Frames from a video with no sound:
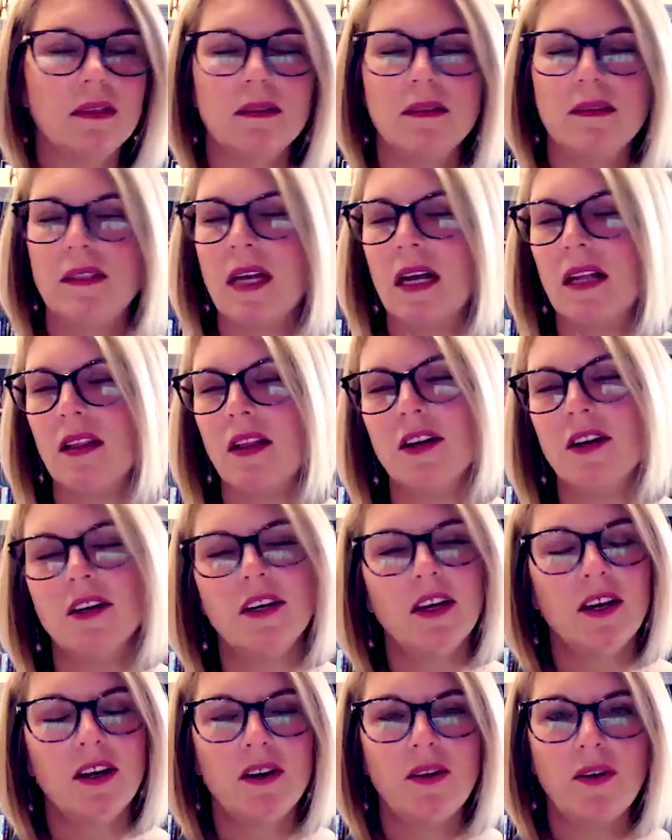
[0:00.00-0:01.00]
not long
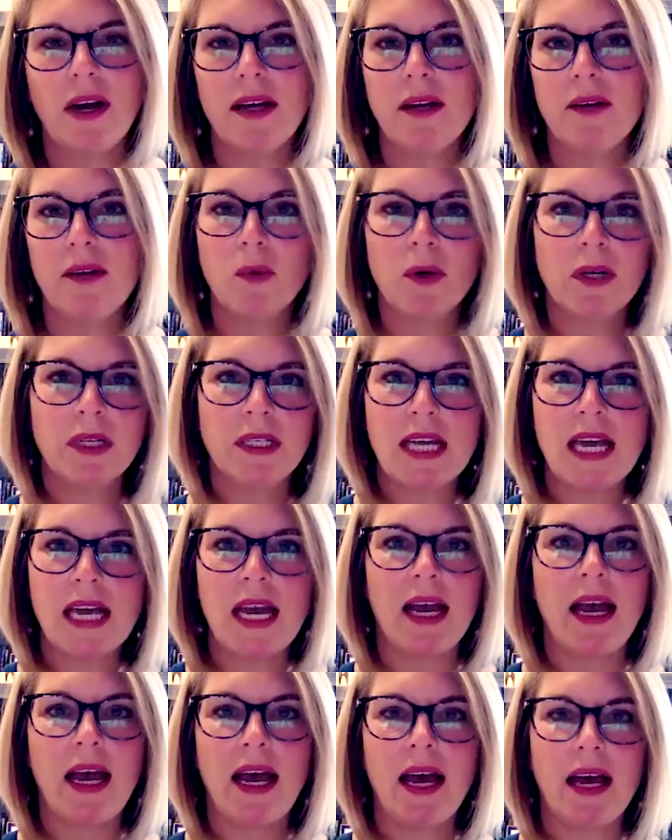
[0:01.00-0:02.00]
ago, and one day
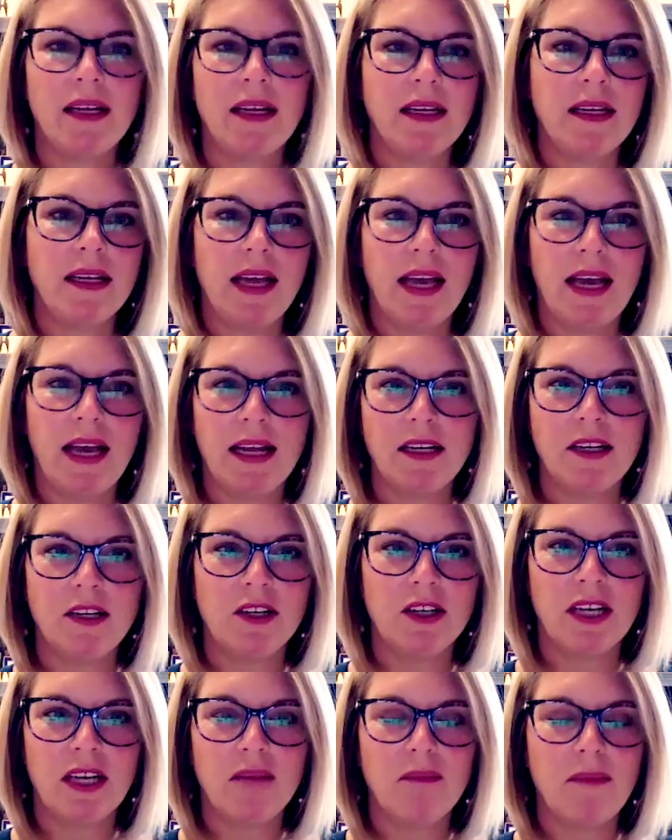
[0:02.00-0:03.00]
I had an editor
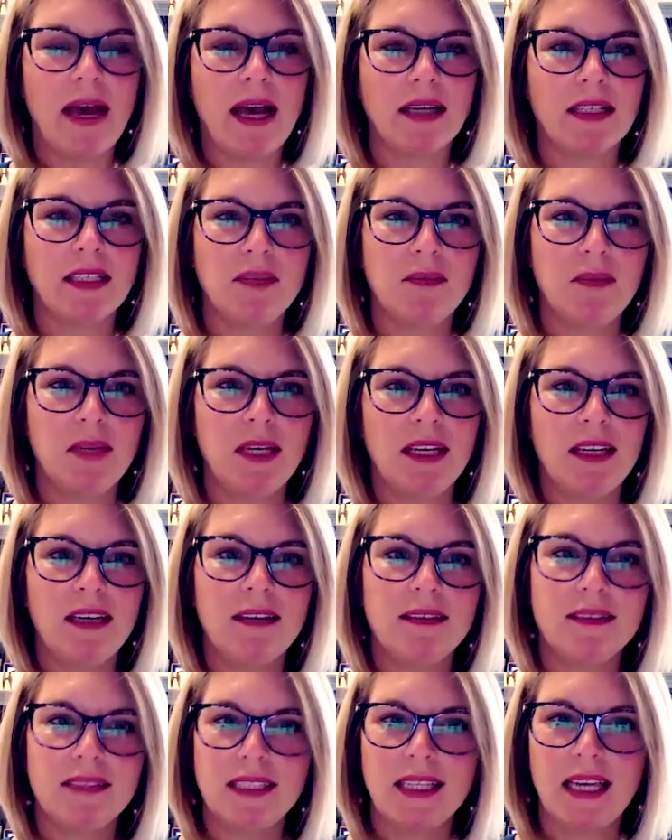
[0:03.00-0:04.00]
get back to me
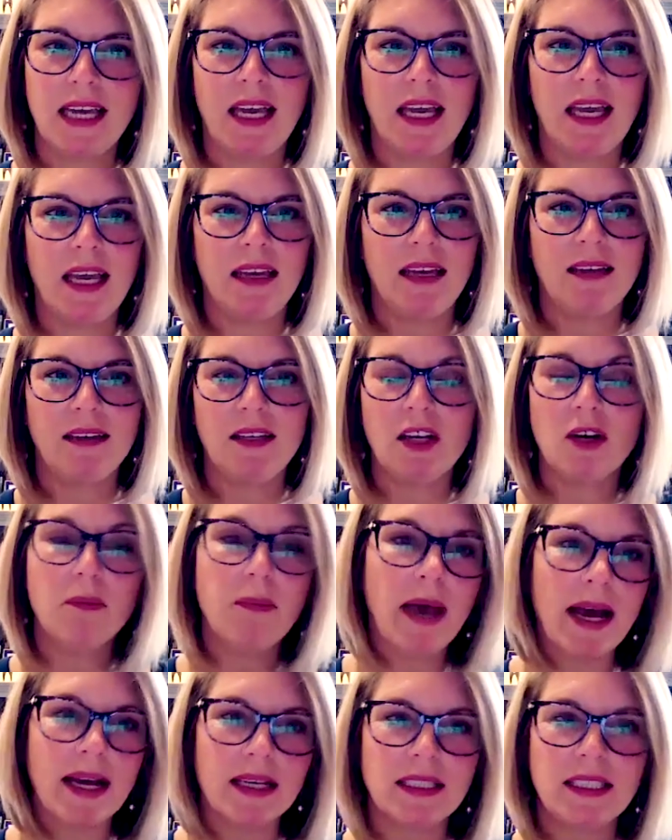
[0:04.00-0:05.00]
saying, you know,
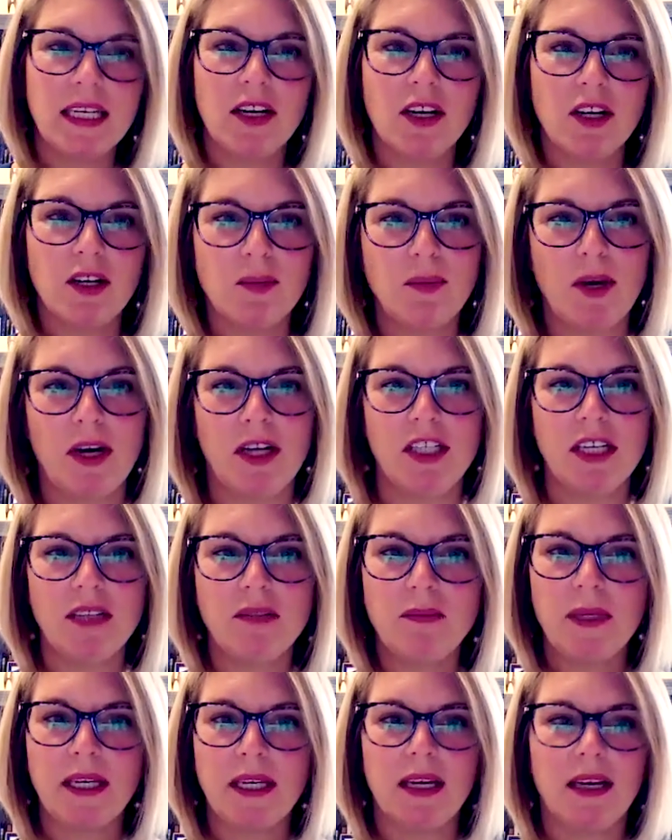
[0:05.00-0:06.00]
passing on a
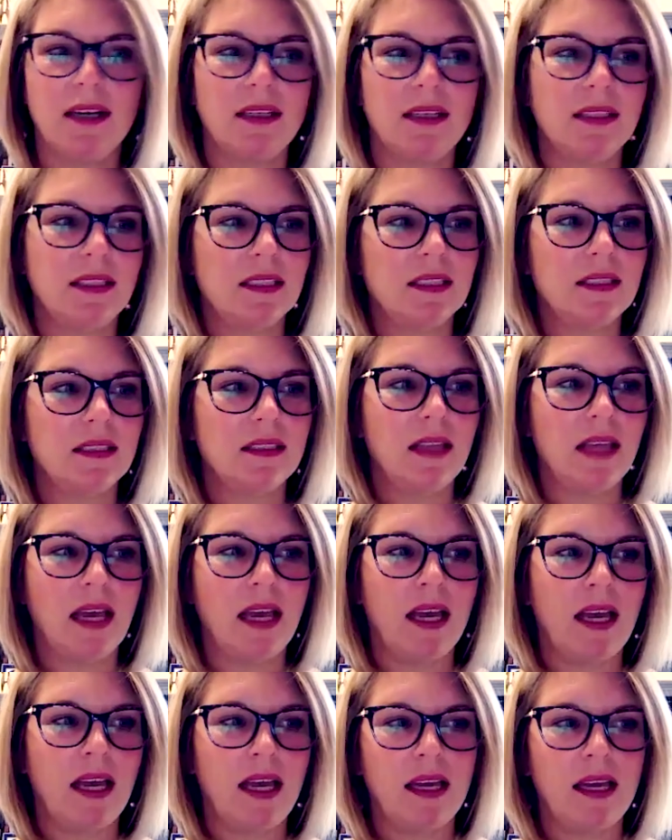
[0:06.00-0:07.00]
project because
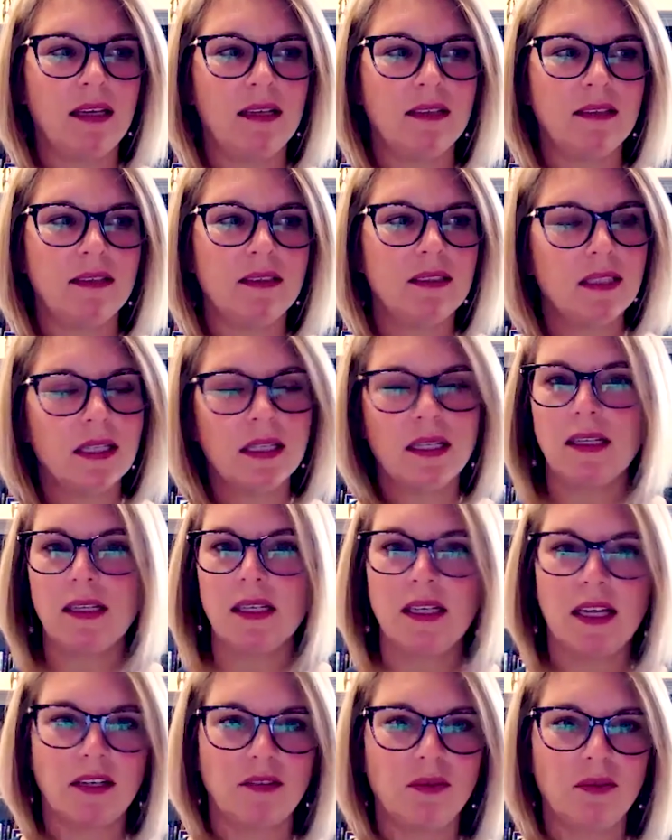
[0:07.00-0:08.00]
they didn't
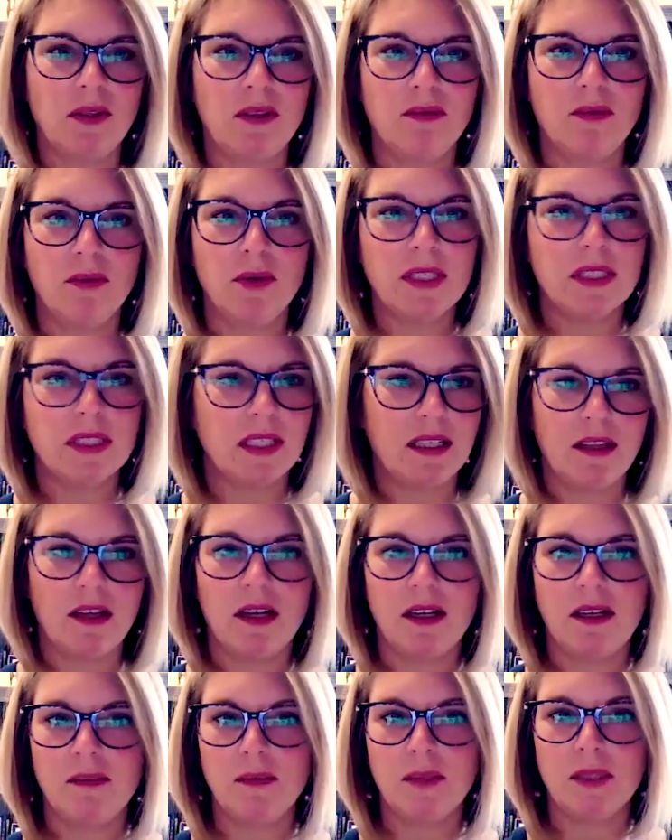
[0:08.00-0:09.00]
connect with the voice. They
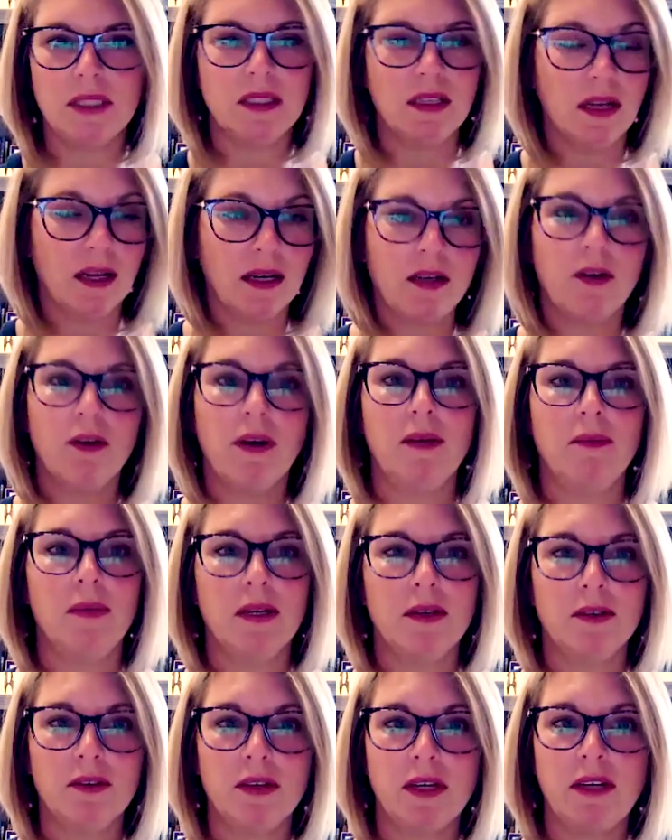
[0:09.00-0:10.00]
thought it was not a great
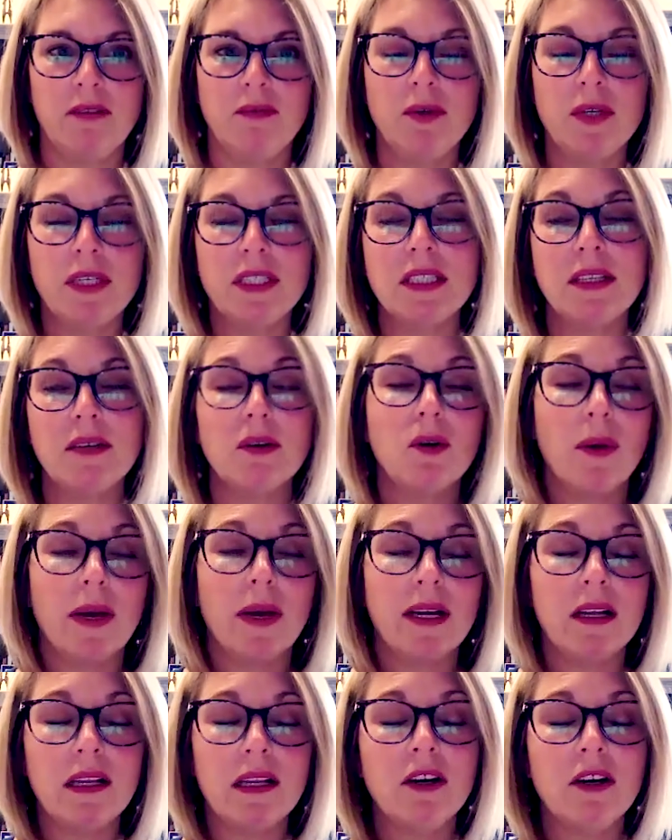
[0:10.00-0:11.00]
middle grade voice, and they were
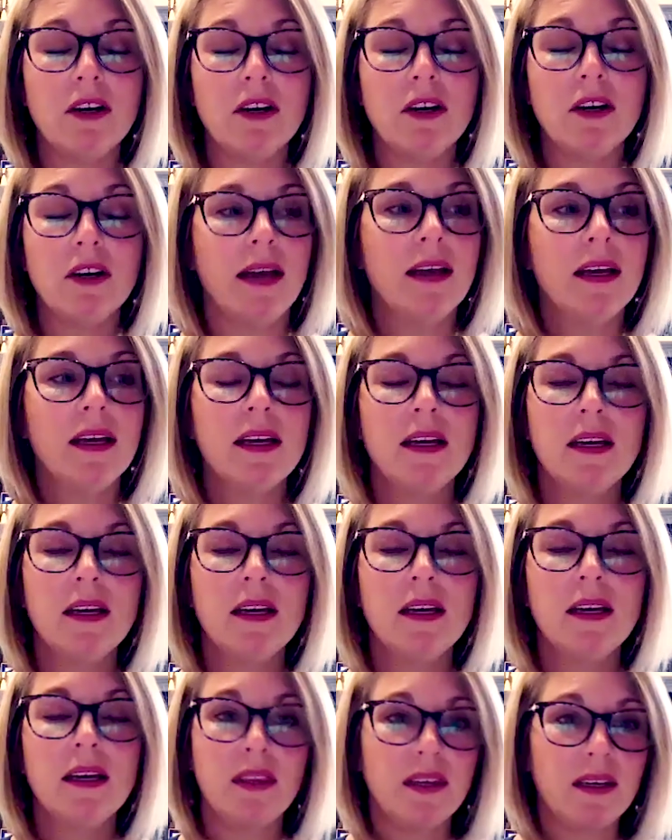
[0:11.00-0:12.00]
quite clear on that.
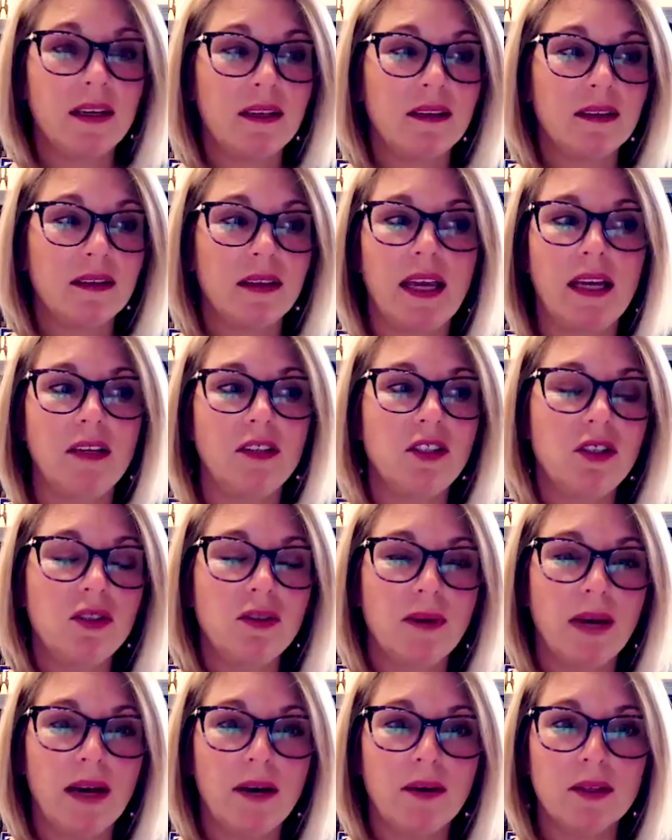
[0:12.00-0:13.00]
Within like
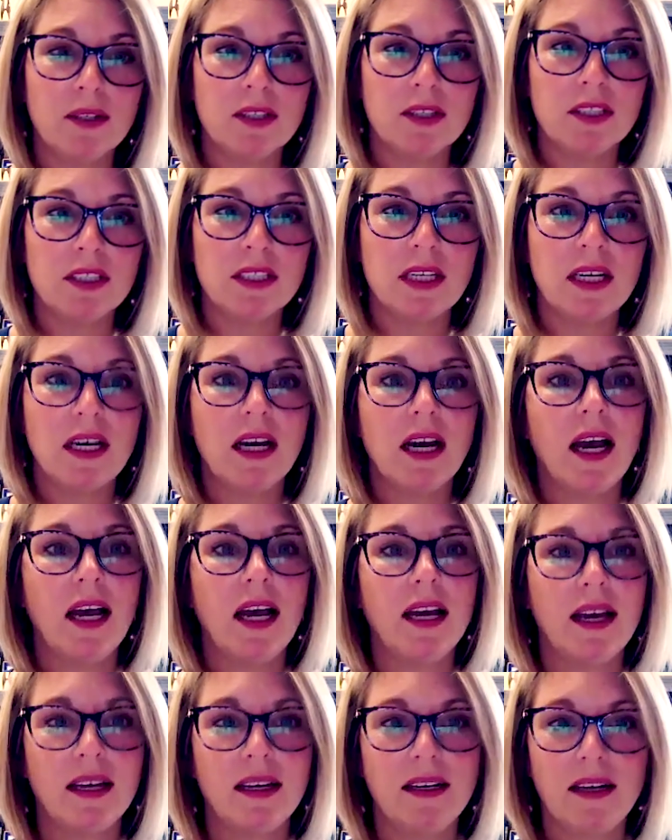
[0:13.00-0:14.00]
2 hours, I
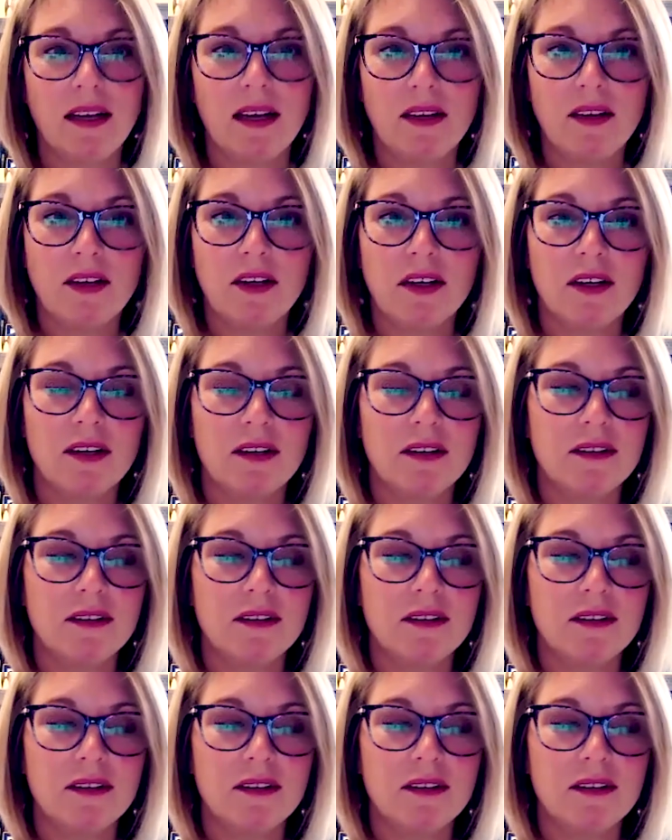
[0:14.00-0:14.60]
got another